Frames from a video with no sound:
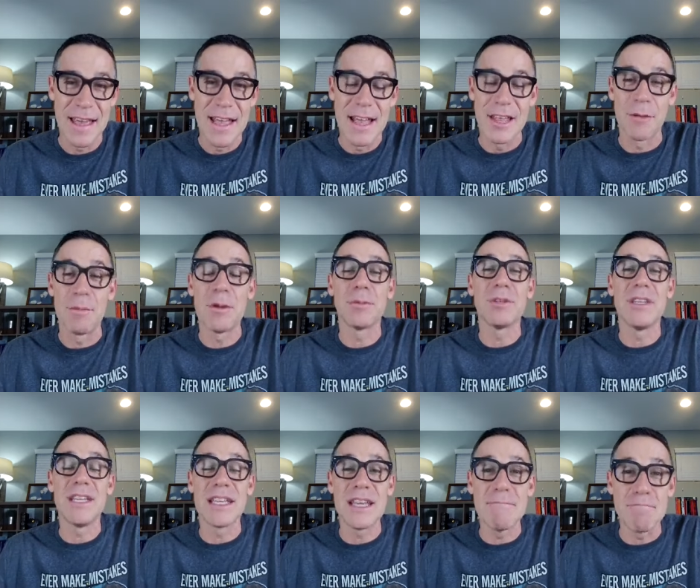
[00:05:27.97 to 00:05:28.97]
The people need
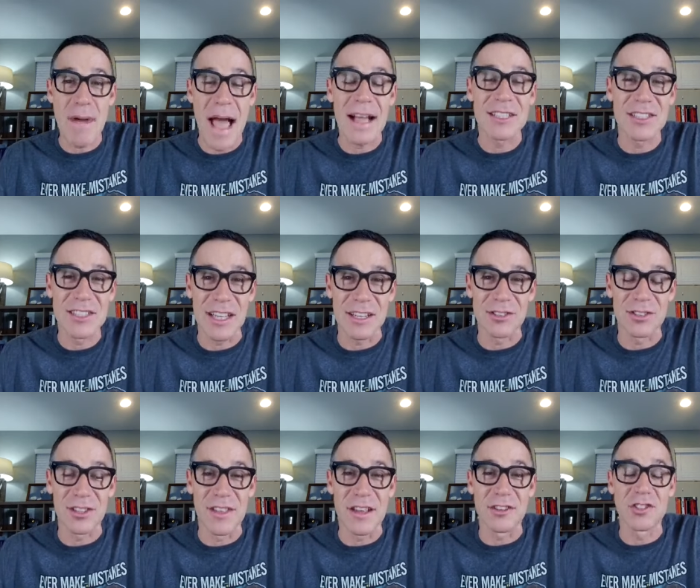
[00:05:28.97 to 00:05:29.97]
to get back settled in there.